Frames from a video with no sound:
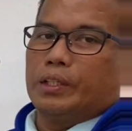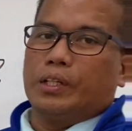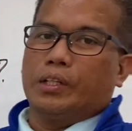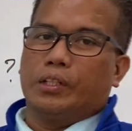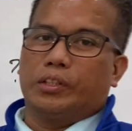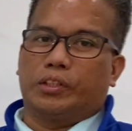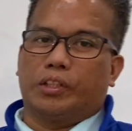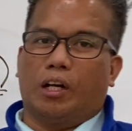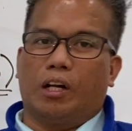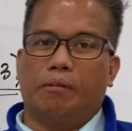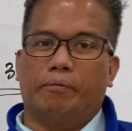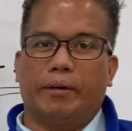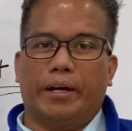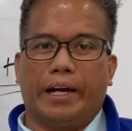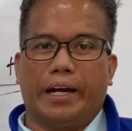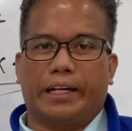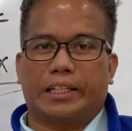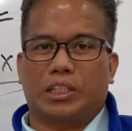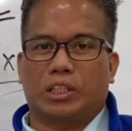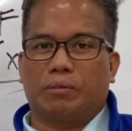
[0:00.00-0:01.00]
solve
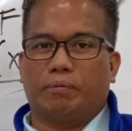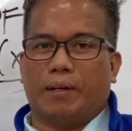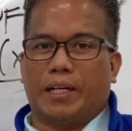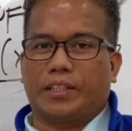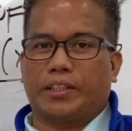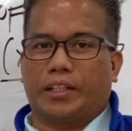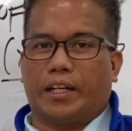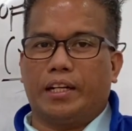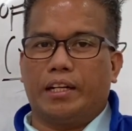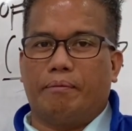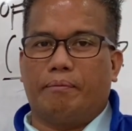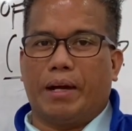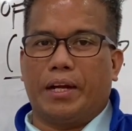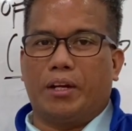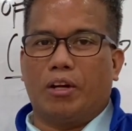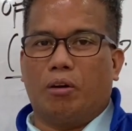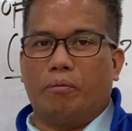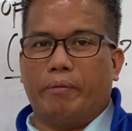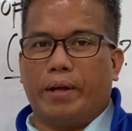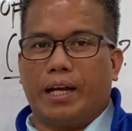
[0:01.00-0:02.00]
x plus 3, the
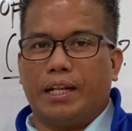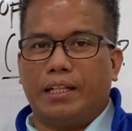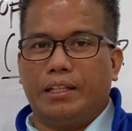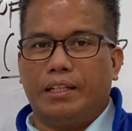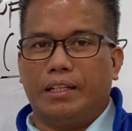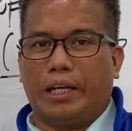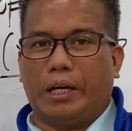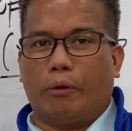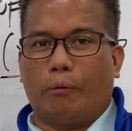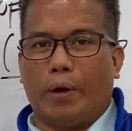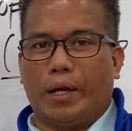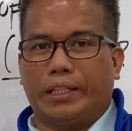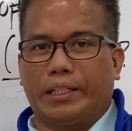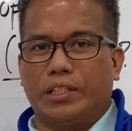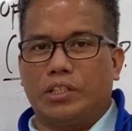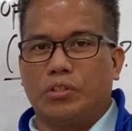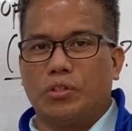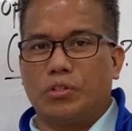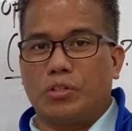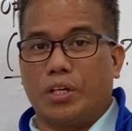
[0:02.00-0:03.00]
binomial, equate this
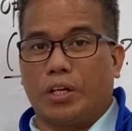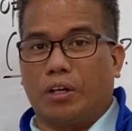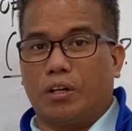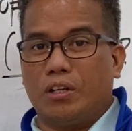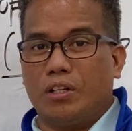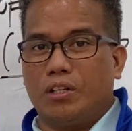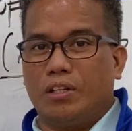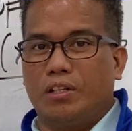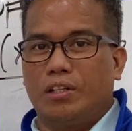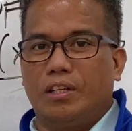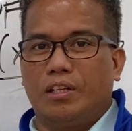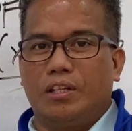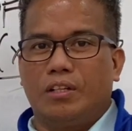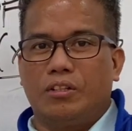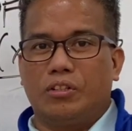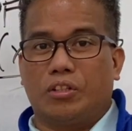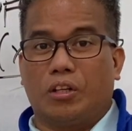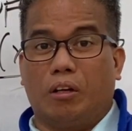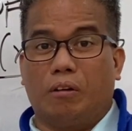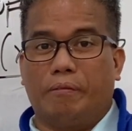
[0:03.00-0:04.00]
to 0,
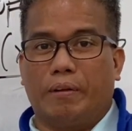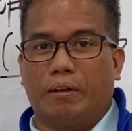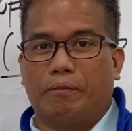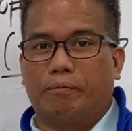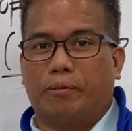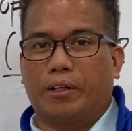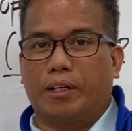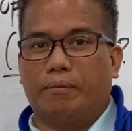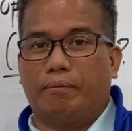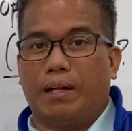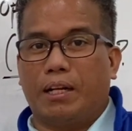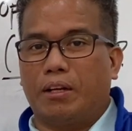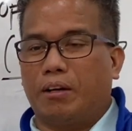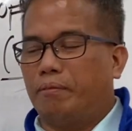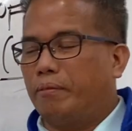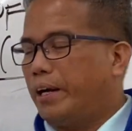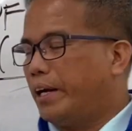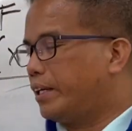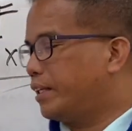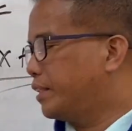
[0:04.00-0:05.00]
solving for the value
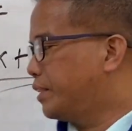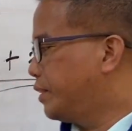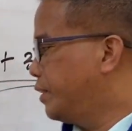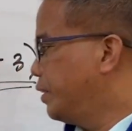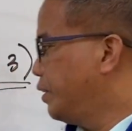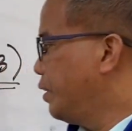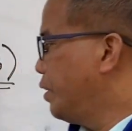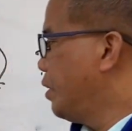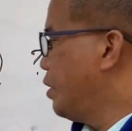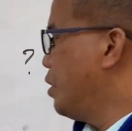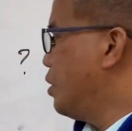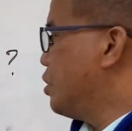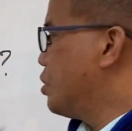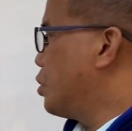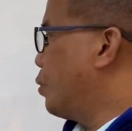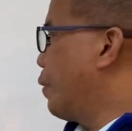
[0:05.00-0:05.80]
of x. So